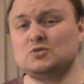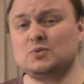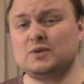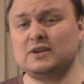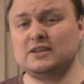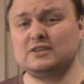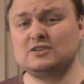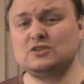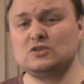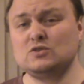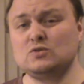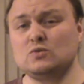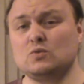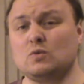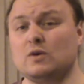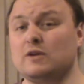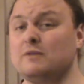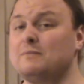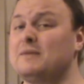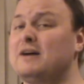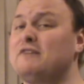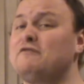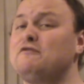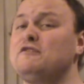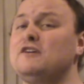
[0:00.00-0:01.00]
22, one of
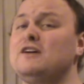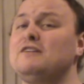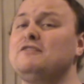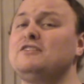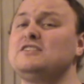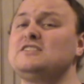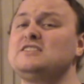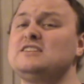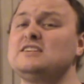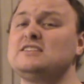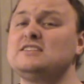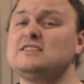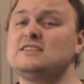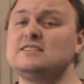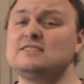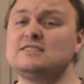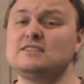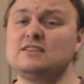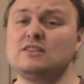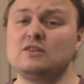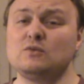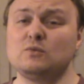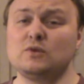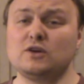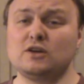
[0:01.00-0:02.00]
my favourite cities
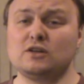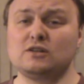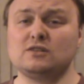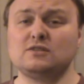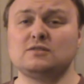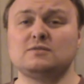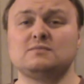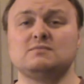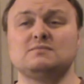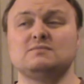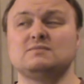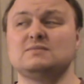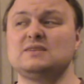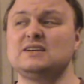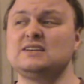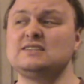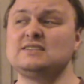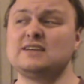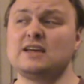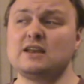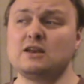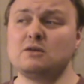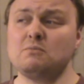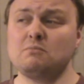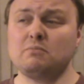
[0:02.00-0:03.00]
in the world is
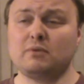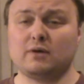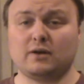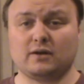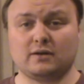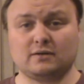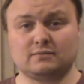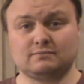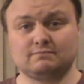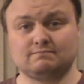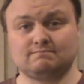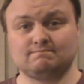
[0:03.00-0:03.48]
Edinburgh.